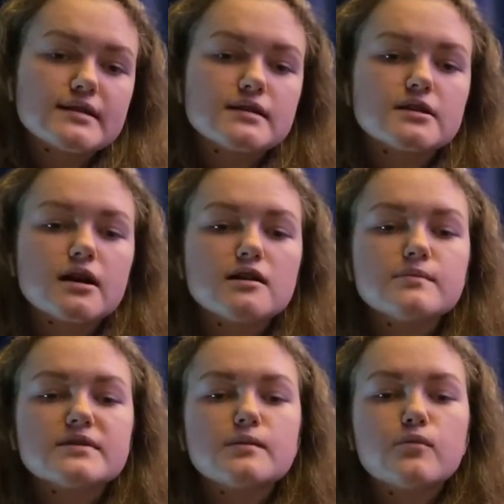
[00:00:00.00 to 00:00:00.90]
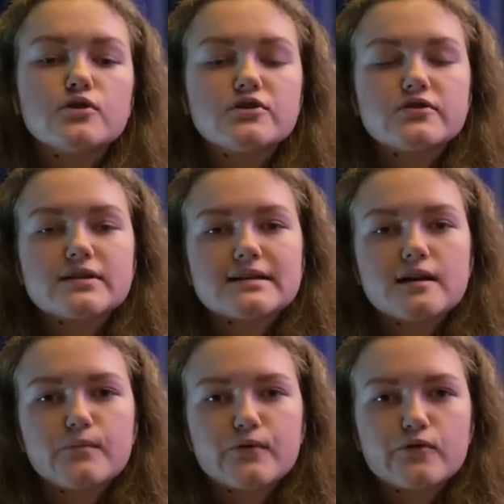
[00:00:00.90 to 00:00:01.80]
and help them monitor their
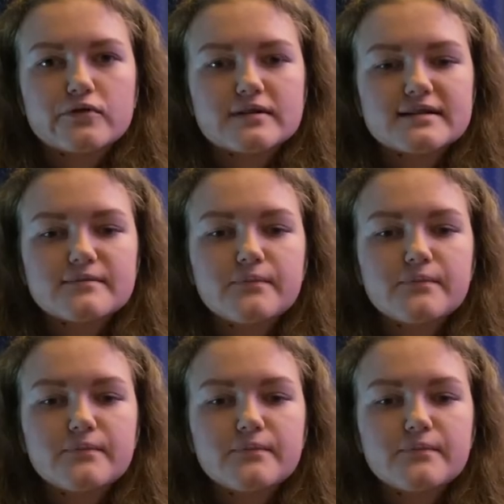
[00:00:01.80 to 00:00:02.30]
progress.